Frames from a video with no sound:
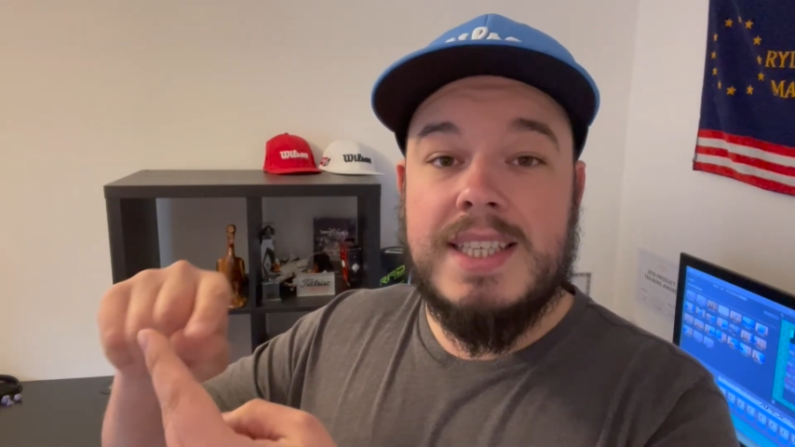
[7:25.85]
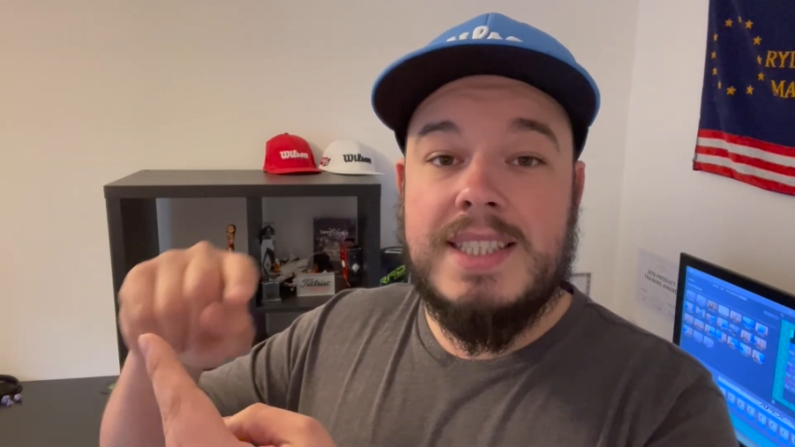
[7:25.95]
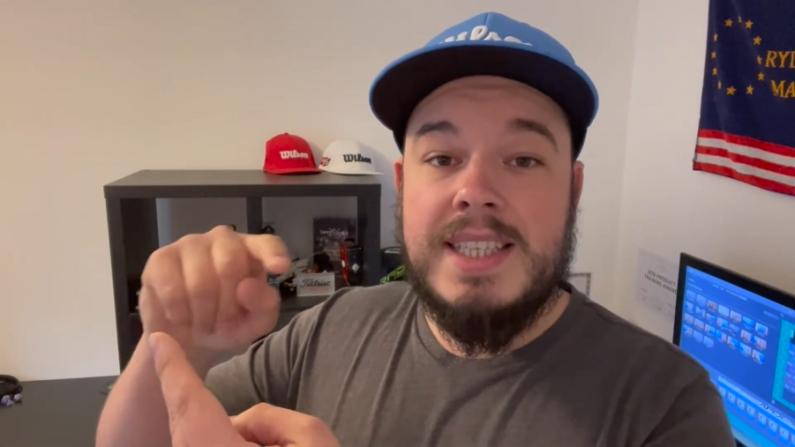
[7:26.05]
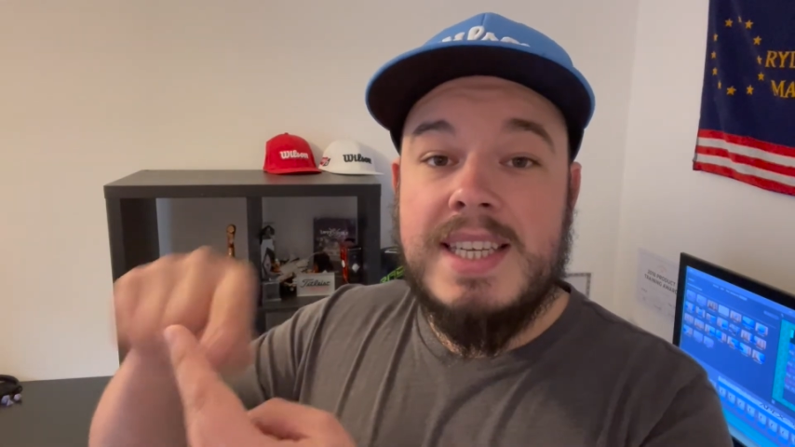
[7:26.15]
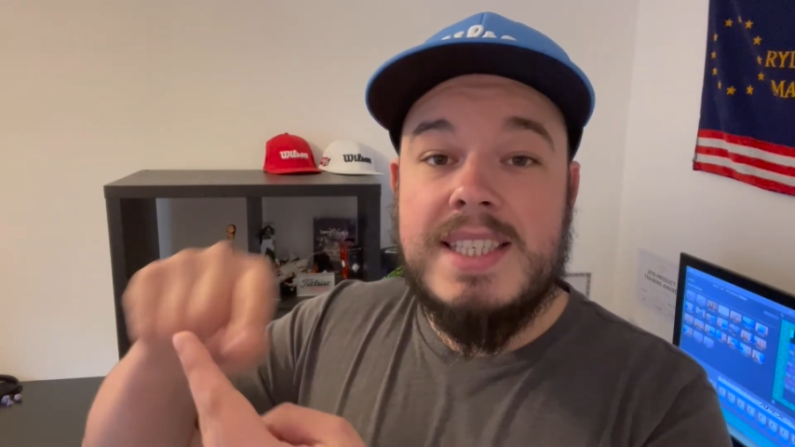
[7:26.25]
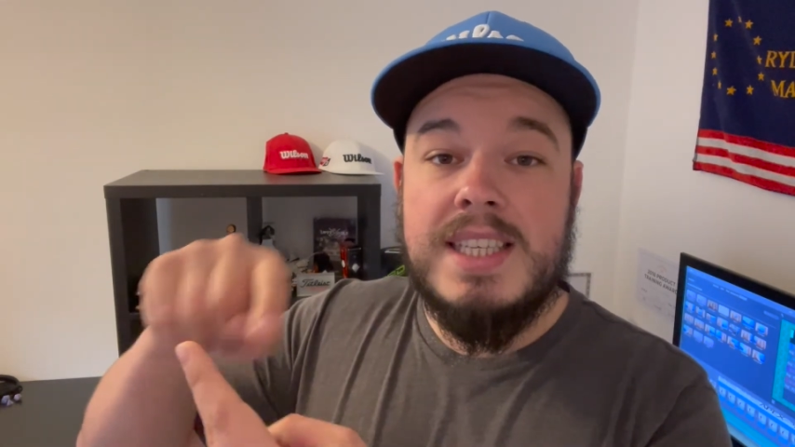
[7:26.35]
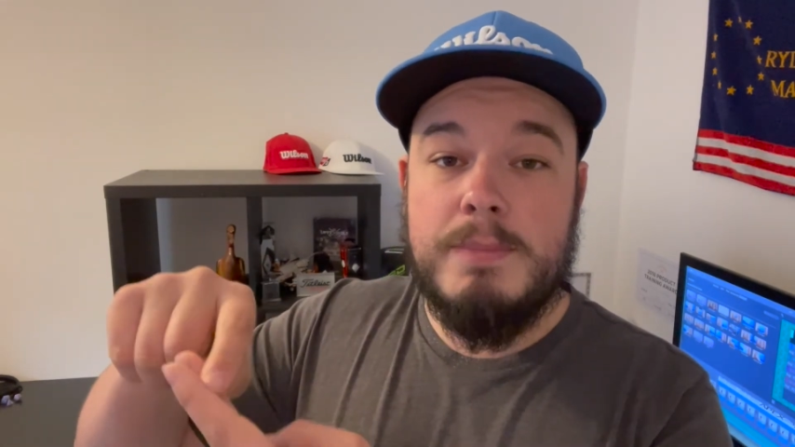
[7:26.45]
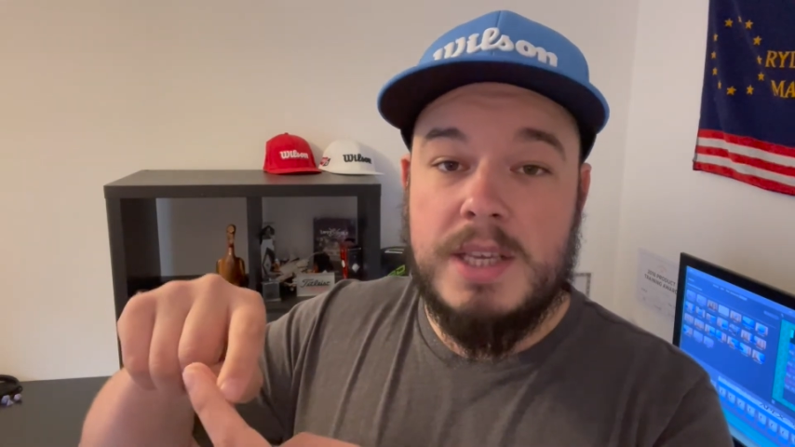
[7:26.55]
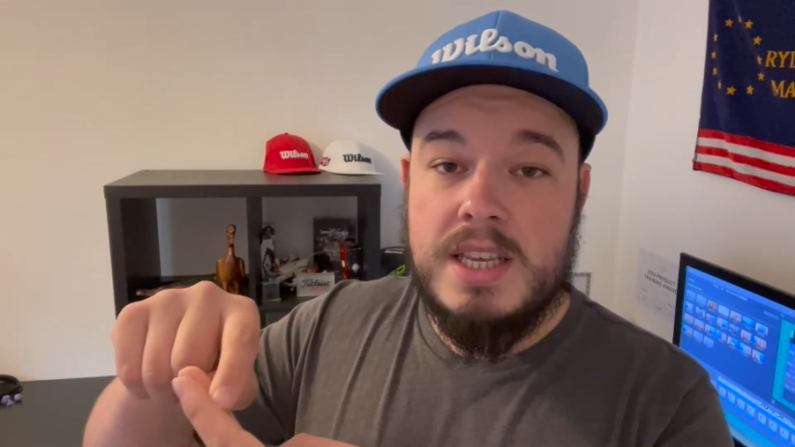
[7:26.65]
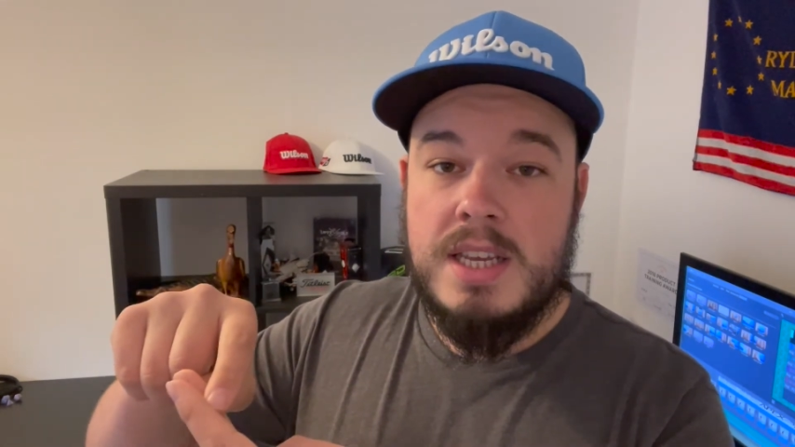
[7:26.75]

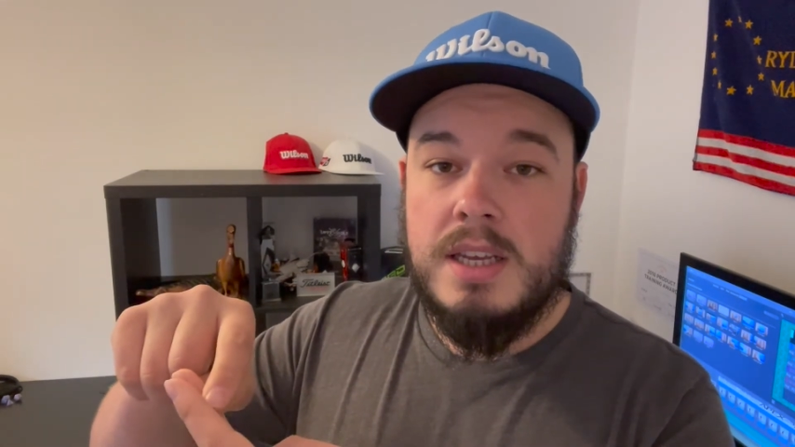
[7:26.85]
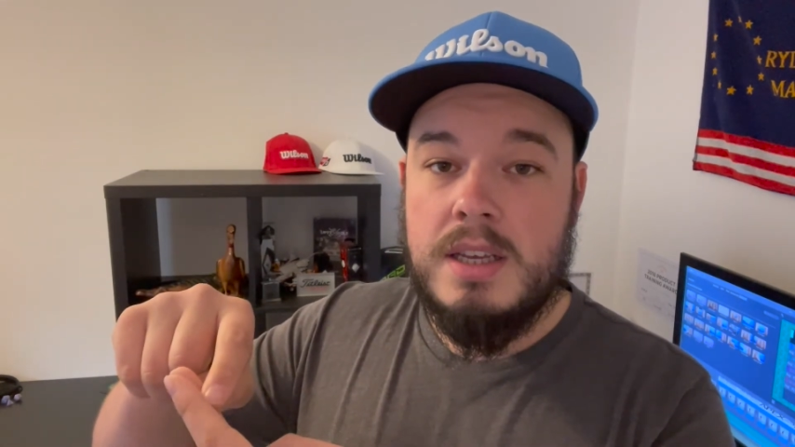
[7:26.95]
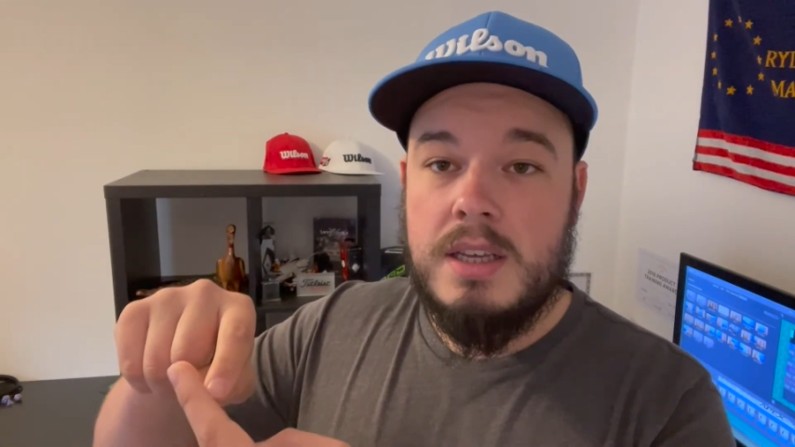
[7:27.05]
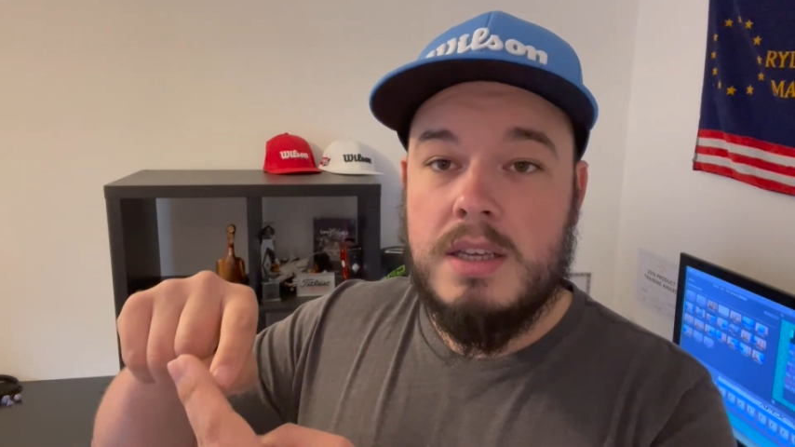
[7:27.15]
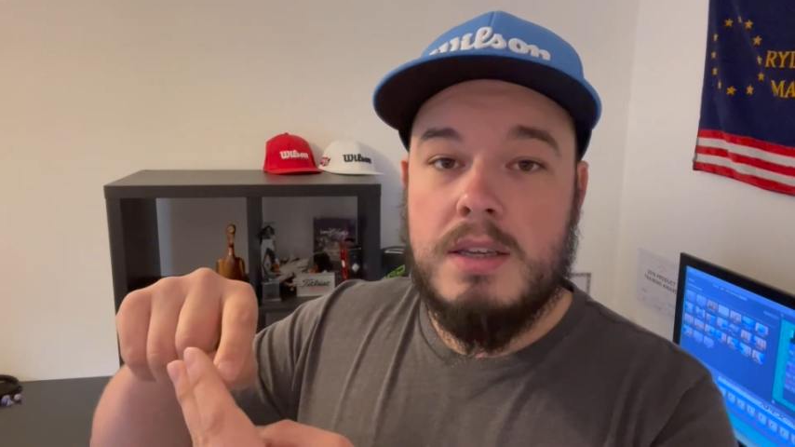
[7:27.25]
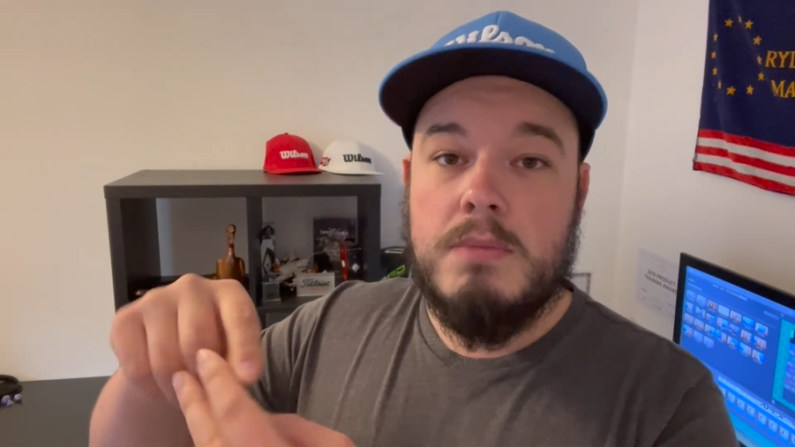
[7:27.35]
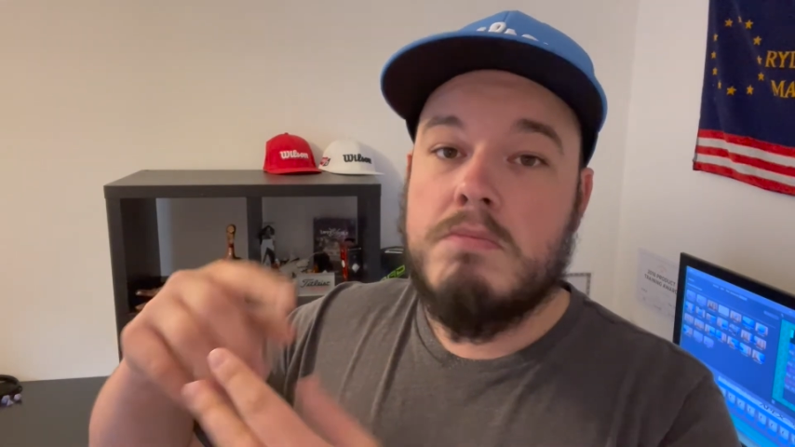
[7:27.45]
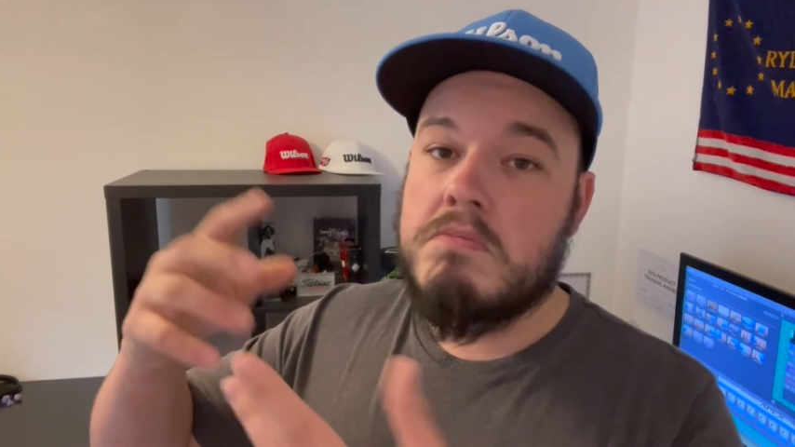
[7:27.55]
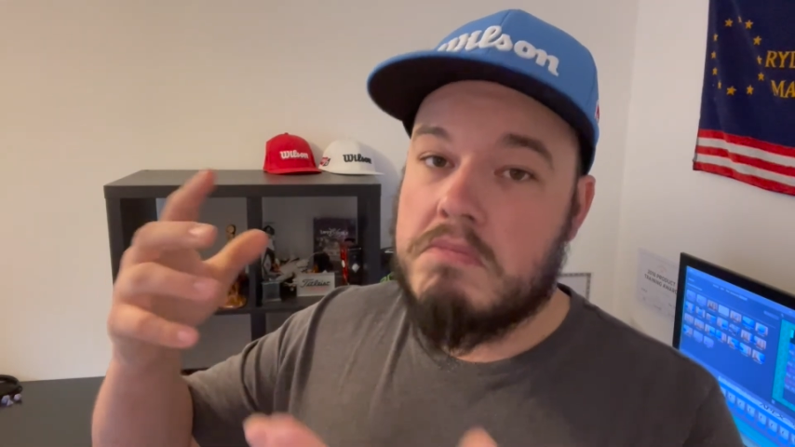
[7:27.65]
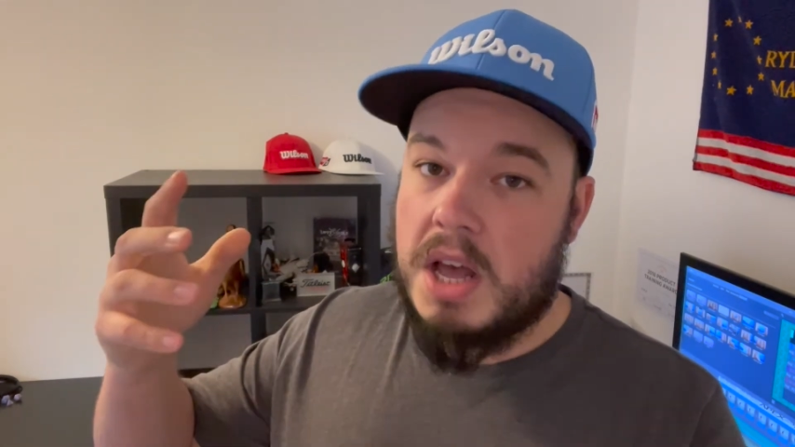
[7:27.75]
TCB,
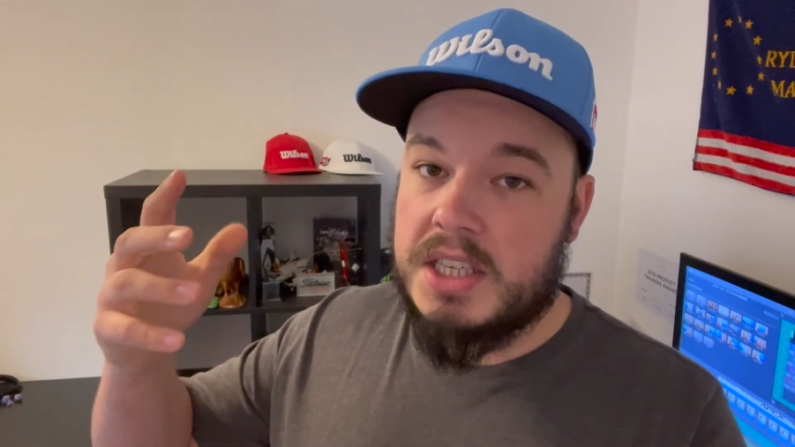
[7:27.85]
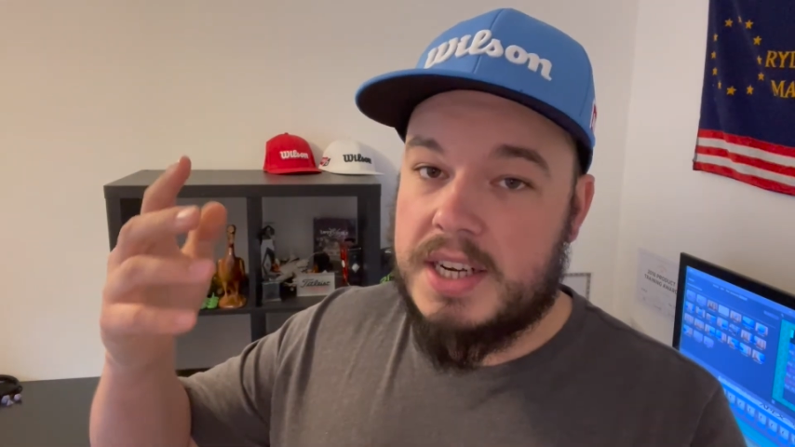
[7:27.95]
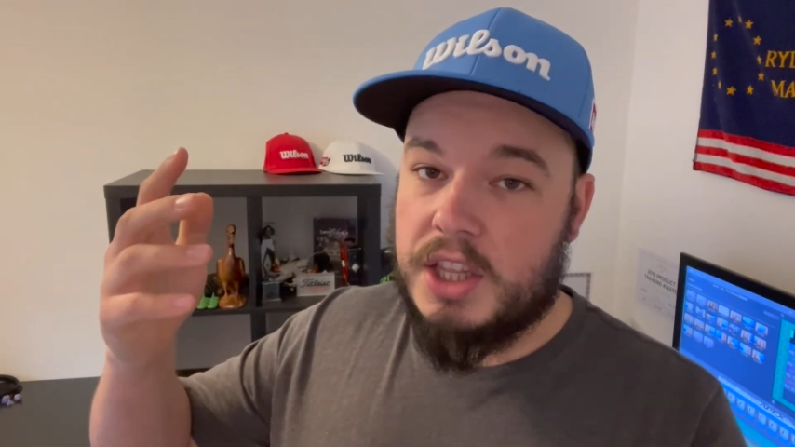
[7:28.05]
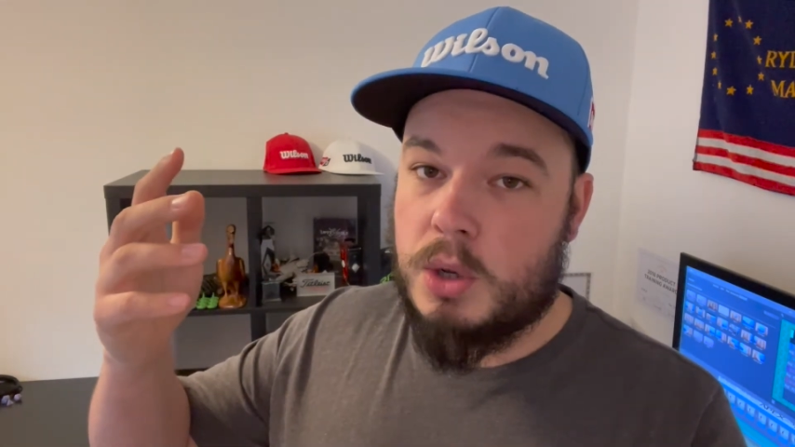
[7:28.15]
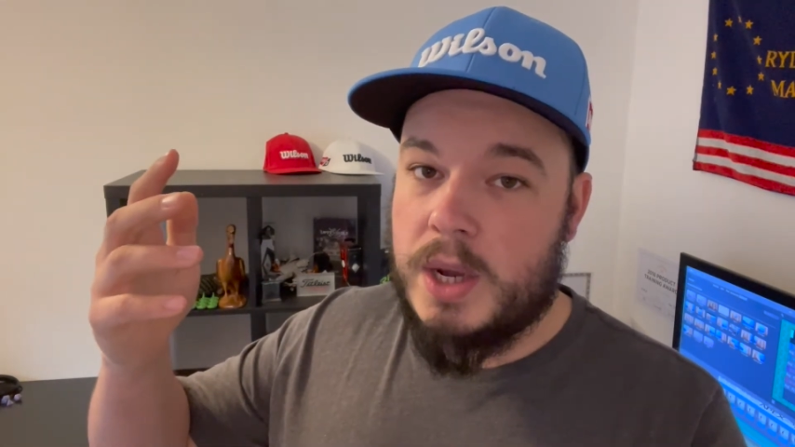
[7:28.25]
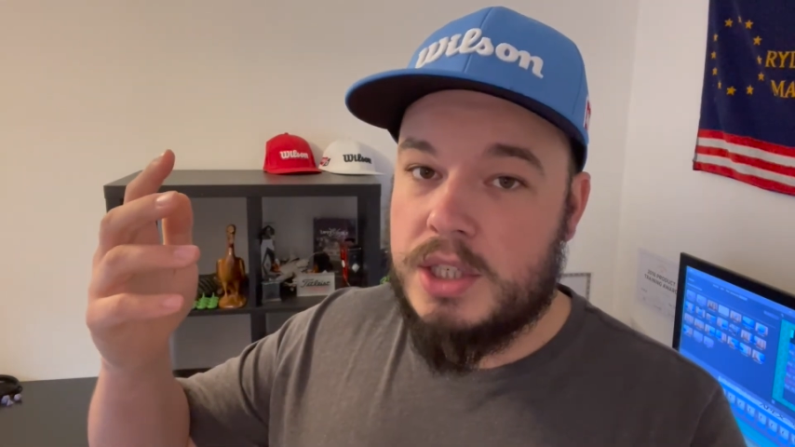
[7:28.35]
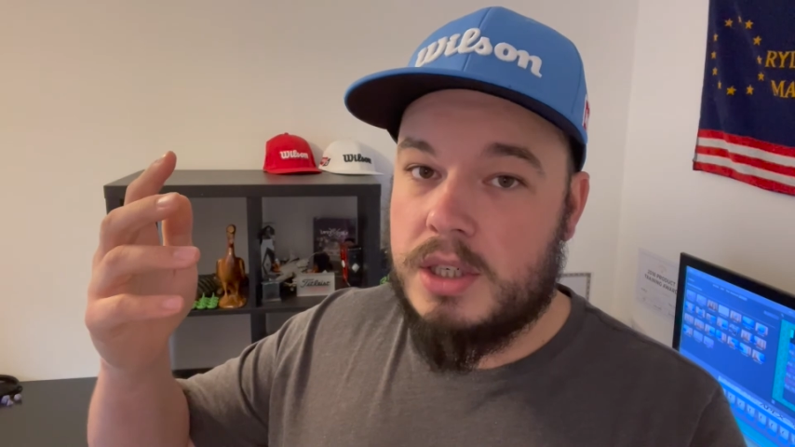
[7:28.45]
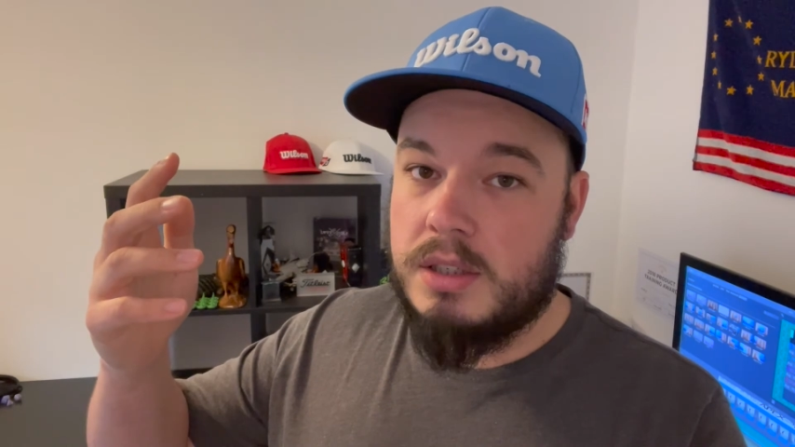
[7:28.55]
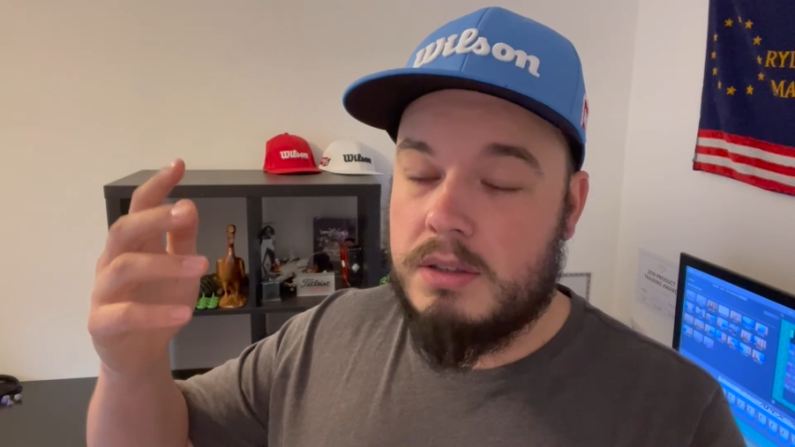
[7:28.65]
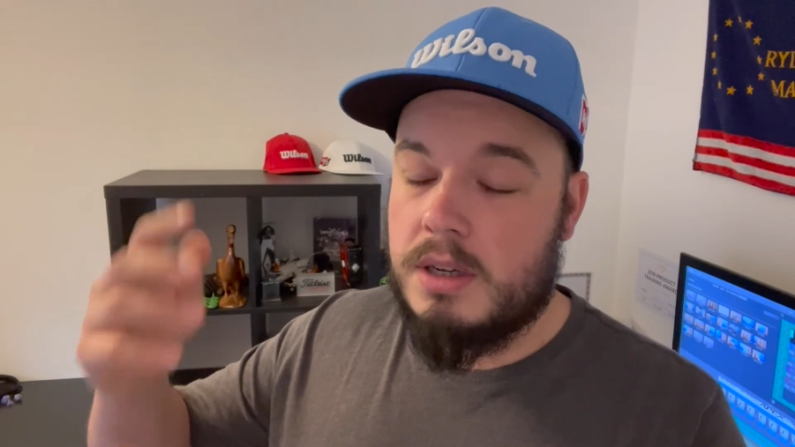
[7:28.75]
that's another question.